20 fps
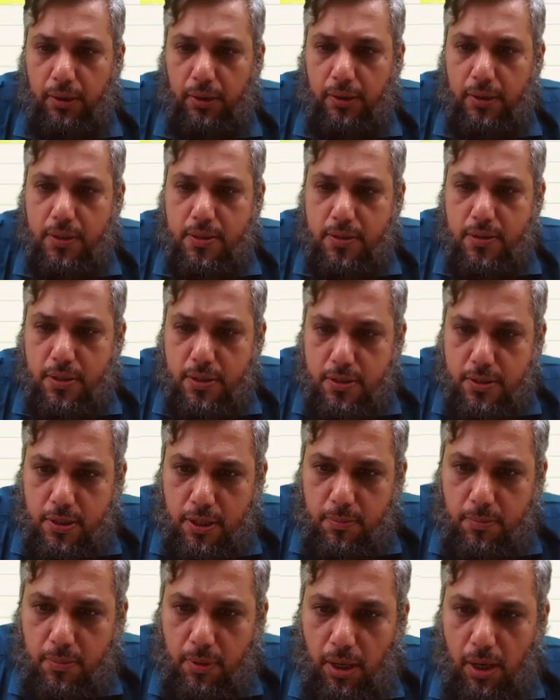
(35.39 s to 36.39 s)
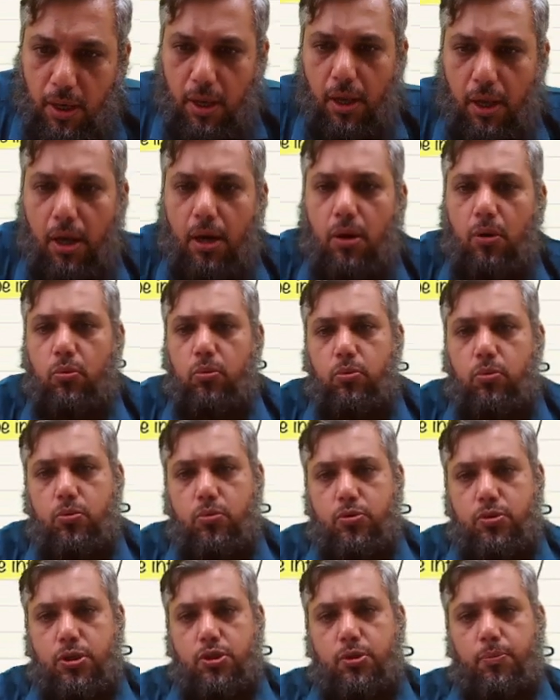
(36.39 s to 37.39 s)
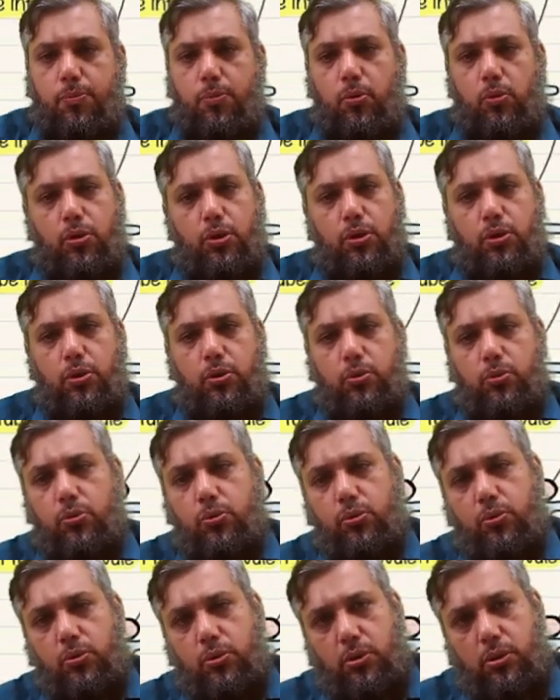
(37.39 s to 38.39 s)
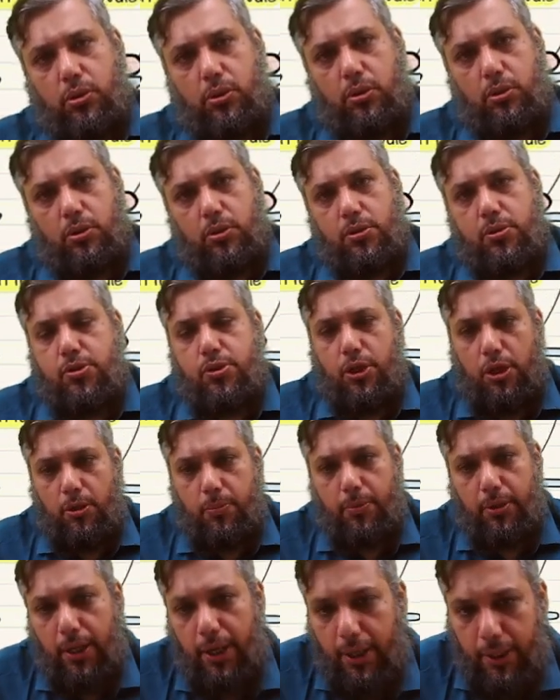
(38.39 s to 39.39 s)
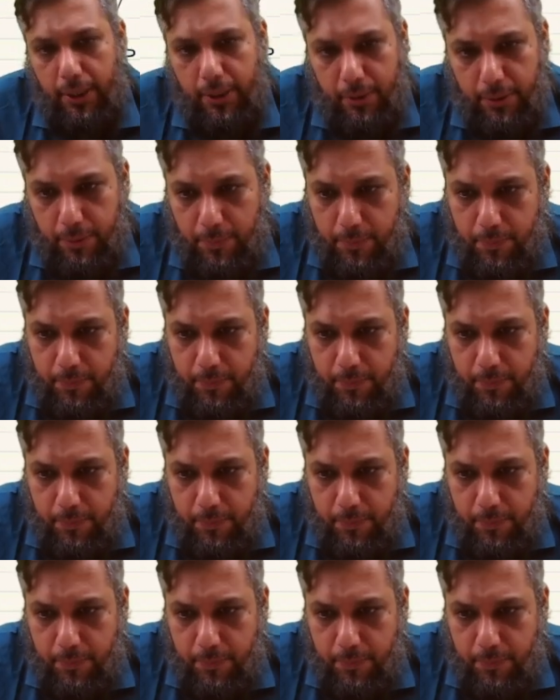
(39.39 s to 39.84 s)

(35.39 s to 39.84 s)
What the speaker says: does the stigma allow such a pollen to germinate?